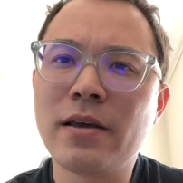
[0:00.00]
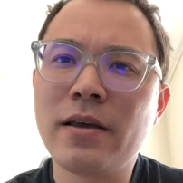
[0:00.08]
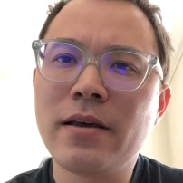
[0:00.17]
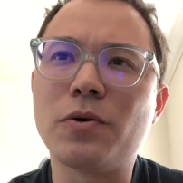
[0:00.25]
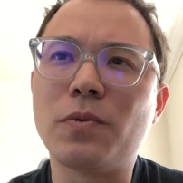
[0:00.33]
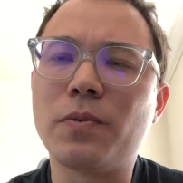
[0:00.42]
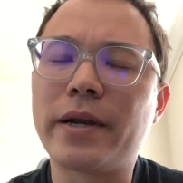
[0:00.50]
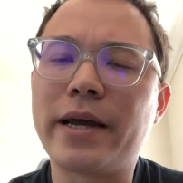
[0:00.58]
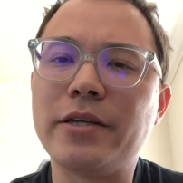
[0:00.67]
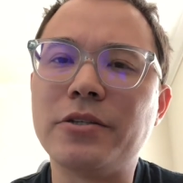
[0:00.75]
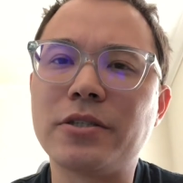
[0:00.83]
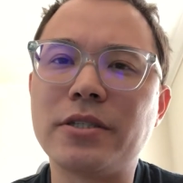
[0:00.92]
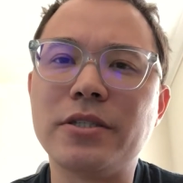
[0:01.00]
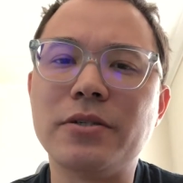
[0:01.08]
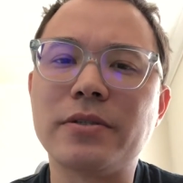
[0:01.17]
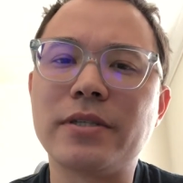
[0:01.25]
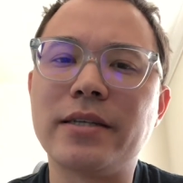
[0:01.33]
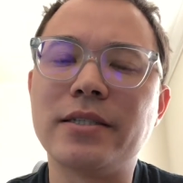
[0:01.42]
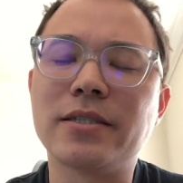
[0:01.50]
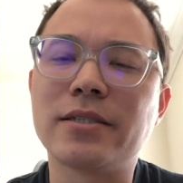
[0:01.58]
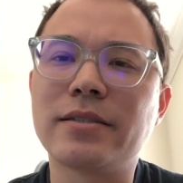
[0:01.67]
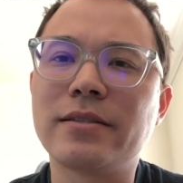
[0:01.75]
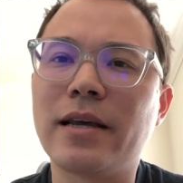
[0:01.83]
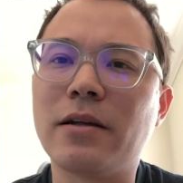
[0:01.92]
So what I usually do is I just
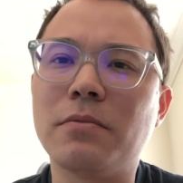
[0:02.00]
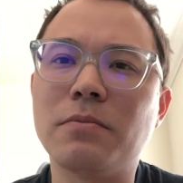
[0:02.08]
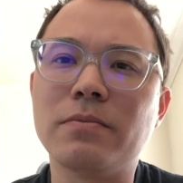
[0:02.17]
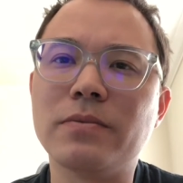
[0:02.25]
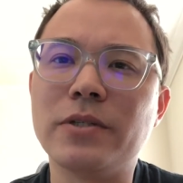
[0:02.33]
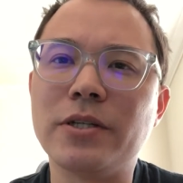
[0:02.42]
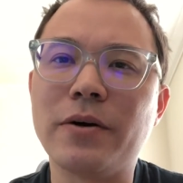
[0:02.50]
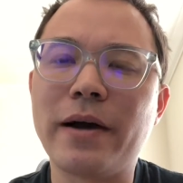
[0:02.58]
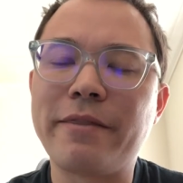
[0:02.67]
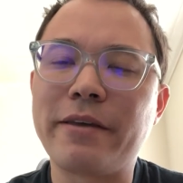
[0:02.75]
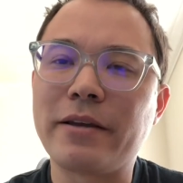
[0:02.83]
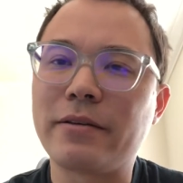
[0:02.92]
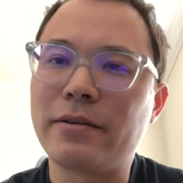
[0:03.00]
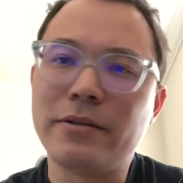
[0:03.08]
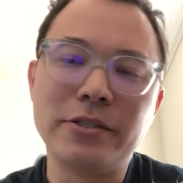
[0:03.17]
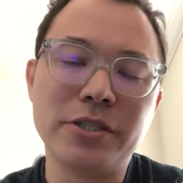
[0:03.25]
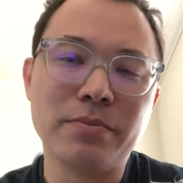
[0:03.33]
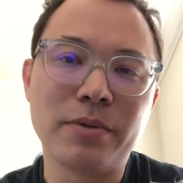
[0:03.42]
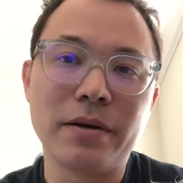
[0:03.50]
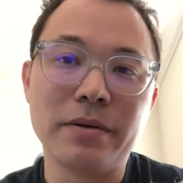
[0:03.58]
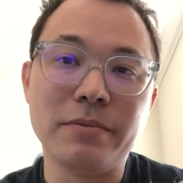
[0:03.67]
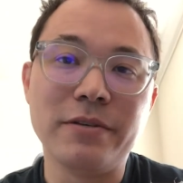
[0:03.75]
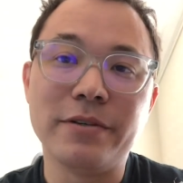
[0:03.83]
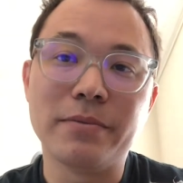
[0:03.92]
tell them, you know, I think you should probably
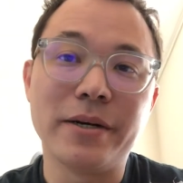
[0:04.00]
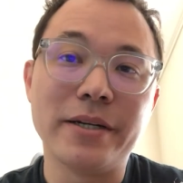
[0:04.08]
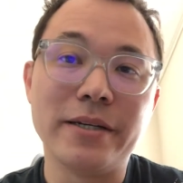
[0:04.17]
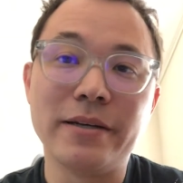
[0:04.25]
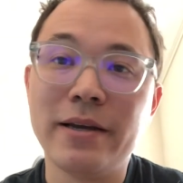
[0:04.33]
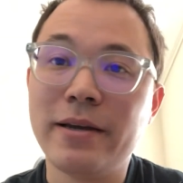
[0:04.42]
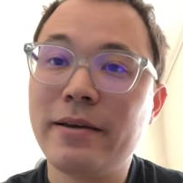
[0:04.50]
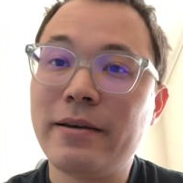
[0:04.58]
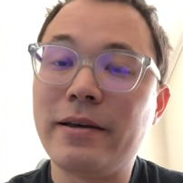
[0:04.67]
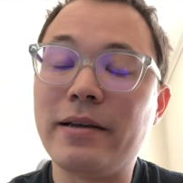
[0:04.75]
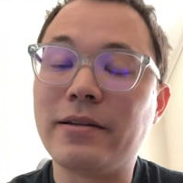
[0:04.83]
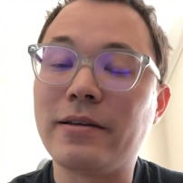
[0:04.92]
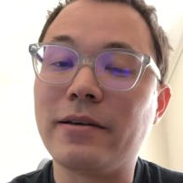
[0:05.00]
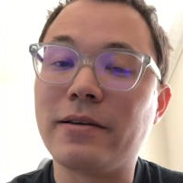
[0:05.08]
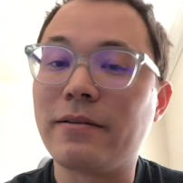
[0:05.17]
move your money into,